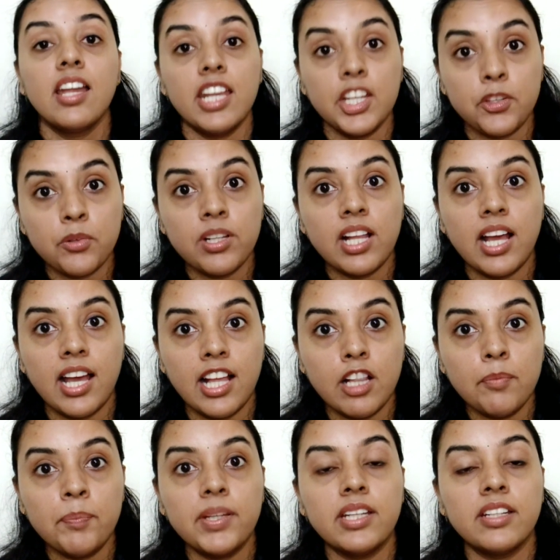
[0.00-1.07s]
it will
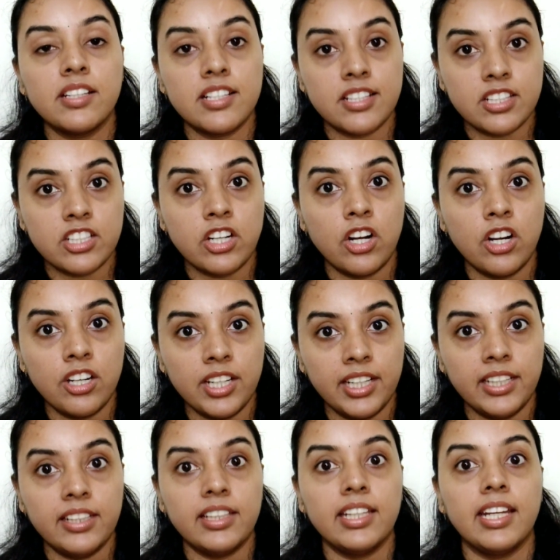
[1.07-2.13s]
help in
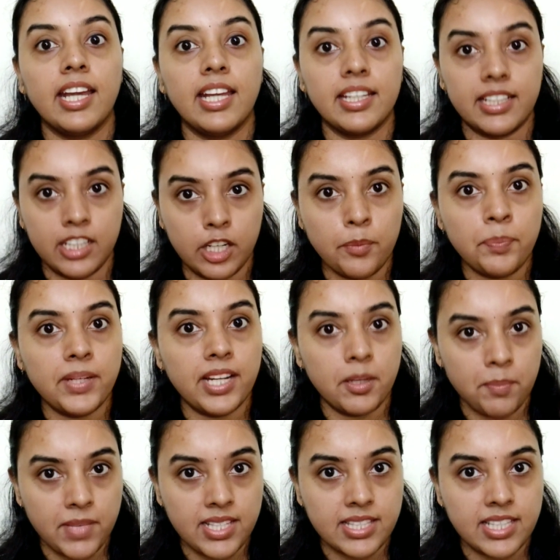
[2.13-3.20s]
restoring the
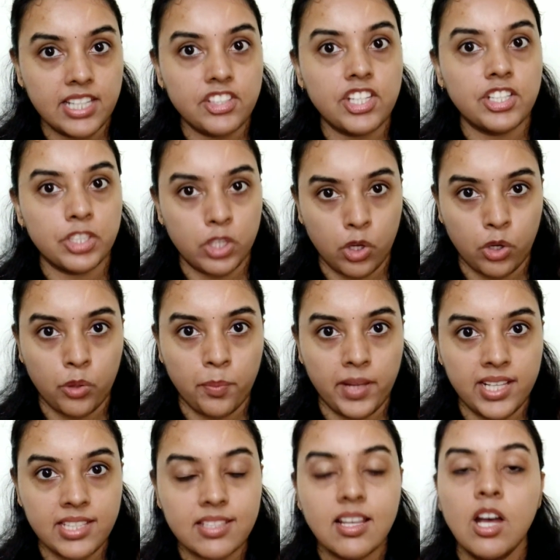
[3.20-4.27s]
encrypted message and
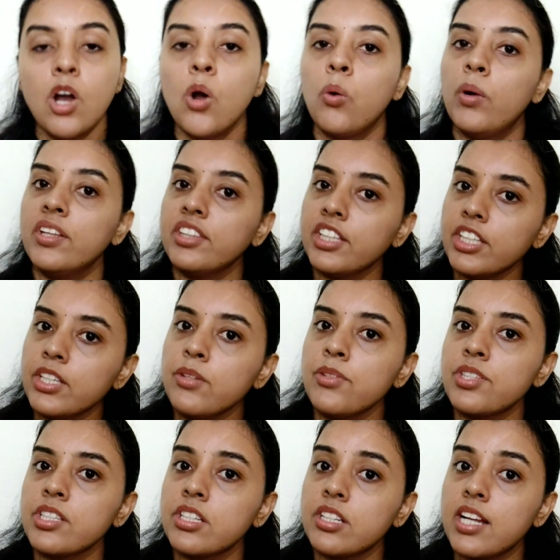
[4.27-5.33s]
documents when the
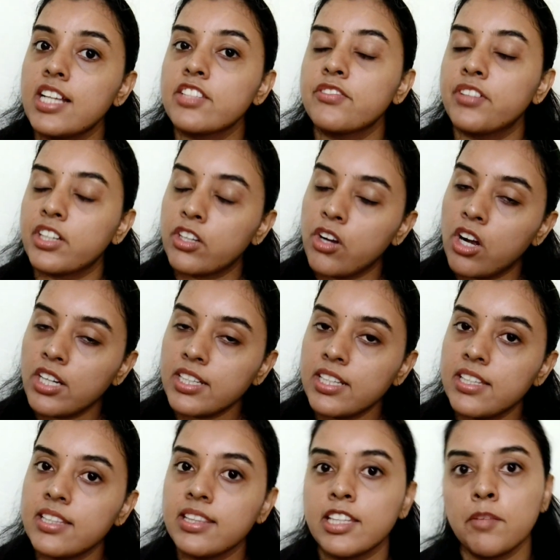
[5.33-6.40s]
user has
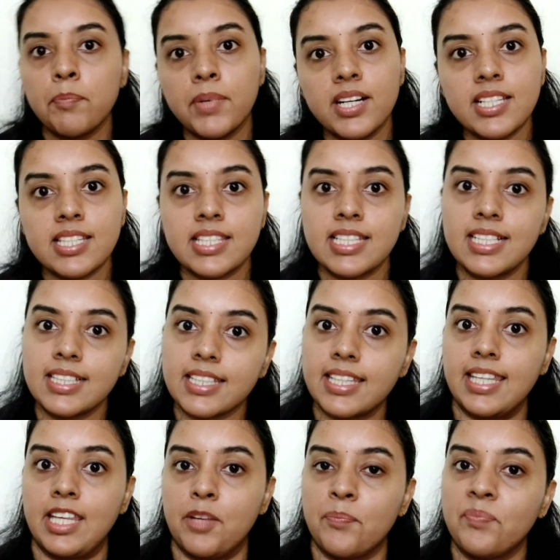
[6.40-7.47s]
forgotten the personal
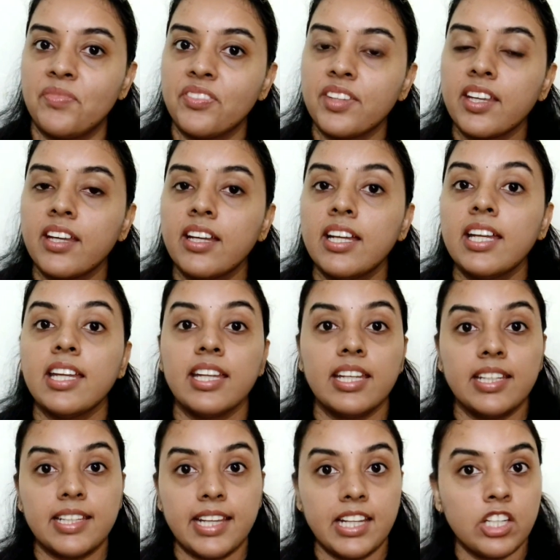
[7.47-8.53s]
key.
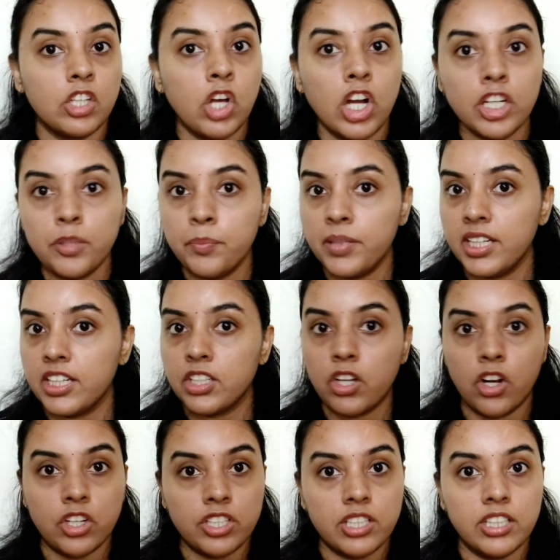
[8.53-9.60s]
It cannot be
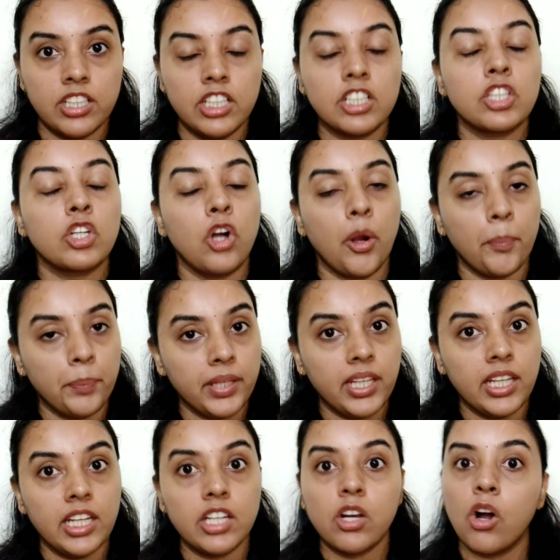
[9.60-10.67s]
doctored,
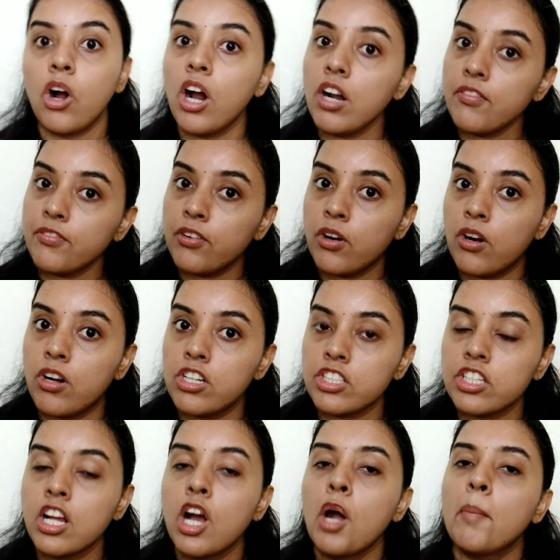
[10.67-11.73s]
copied or
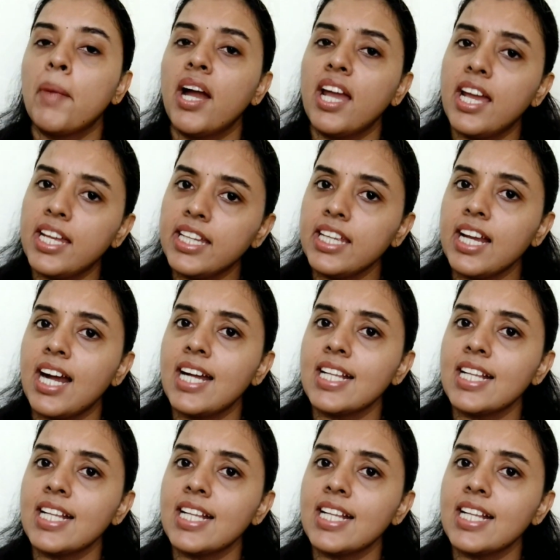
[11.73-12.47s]
forged by any